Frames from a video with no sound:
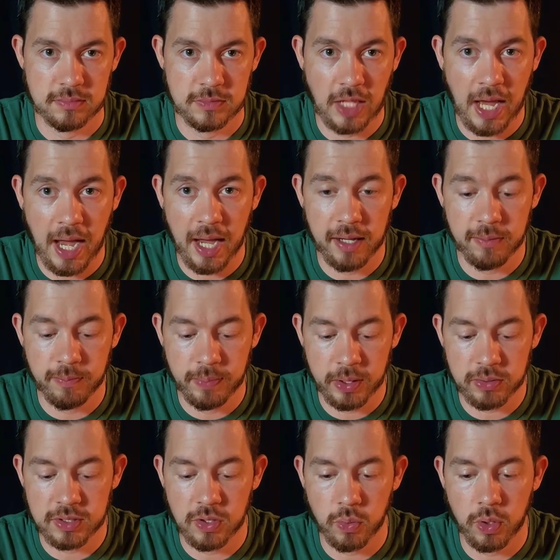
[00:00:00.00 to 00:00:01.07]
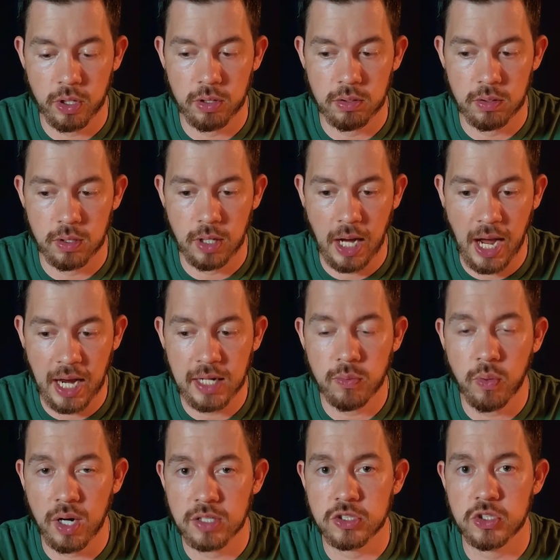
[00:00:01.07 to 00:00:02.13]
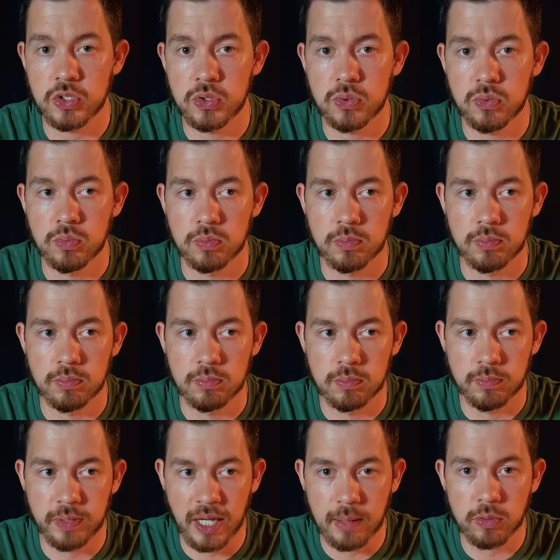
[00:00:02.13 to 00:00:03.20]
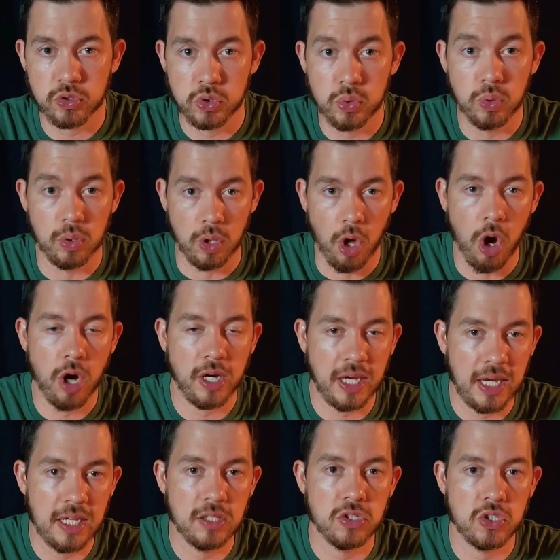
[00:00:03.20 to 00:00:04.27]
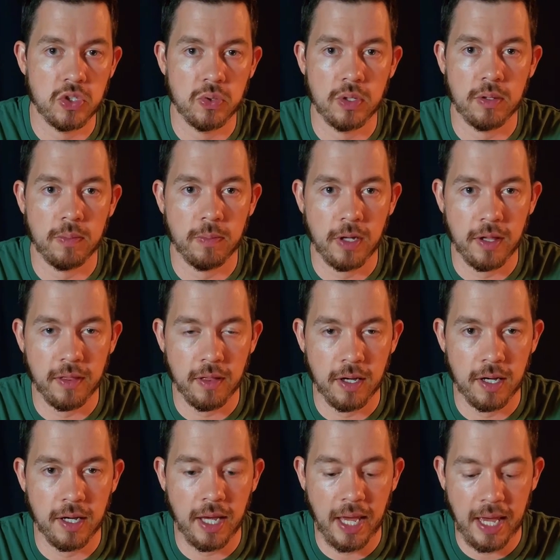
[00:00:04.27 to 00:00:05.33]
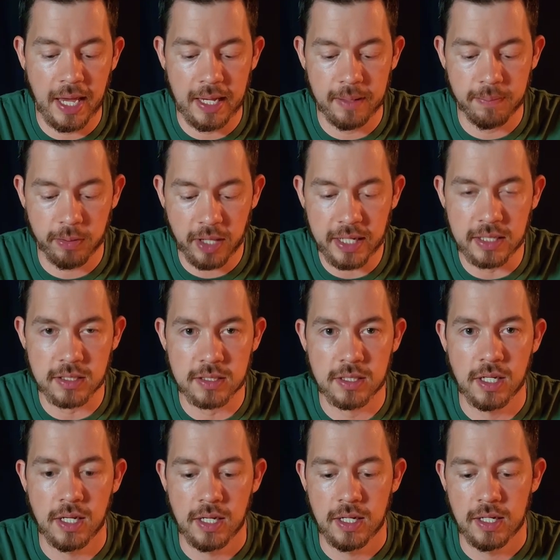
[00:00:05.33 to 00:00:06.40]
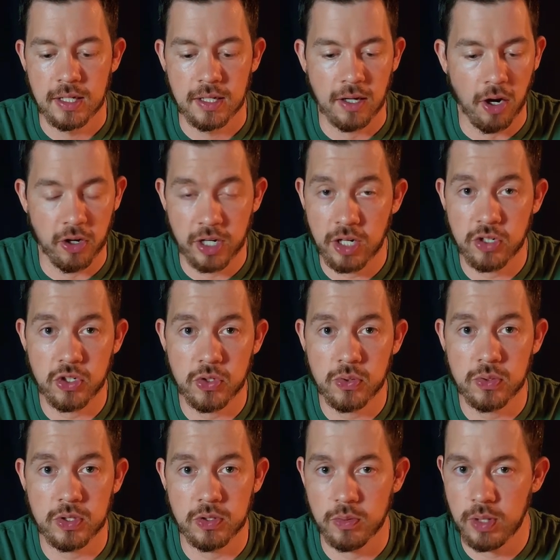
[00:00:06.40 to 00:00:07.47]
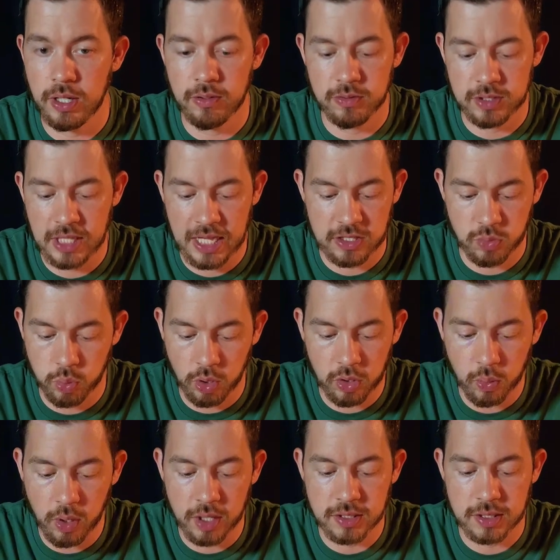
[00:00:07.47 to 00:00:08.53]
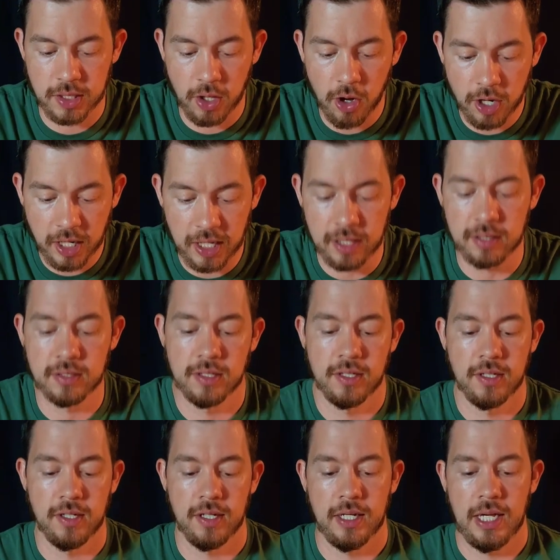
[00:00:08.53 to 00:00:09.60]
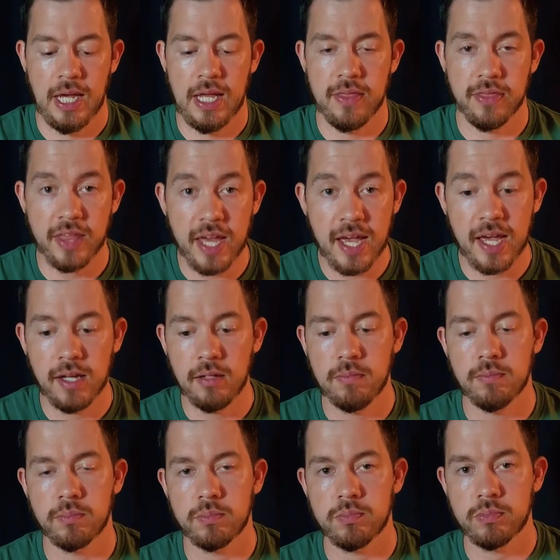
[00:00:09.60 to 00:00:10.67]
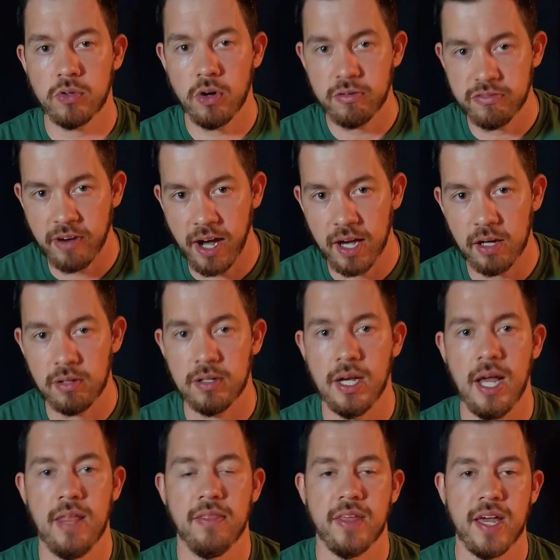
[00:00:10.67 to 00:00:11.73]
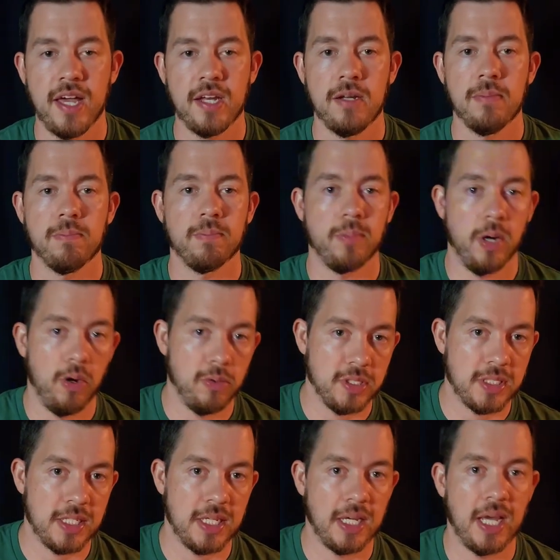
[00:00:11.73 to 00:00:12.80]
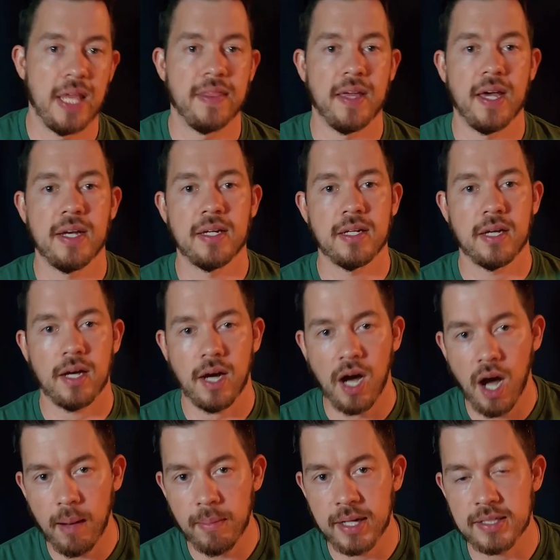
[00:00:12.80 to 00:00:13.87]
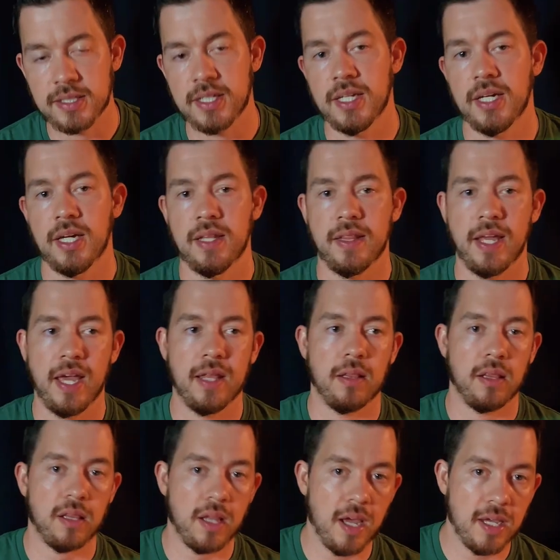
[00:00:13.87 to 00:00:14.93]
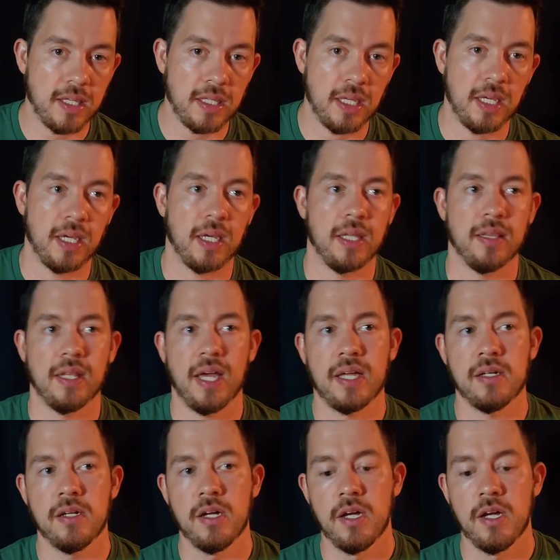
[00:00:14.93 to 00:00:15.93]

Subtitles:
I built it where I want to be able to log into a place. All you had to do, that's what it was, log in. And then profile, and then posting, and then commenting, and then liking, and then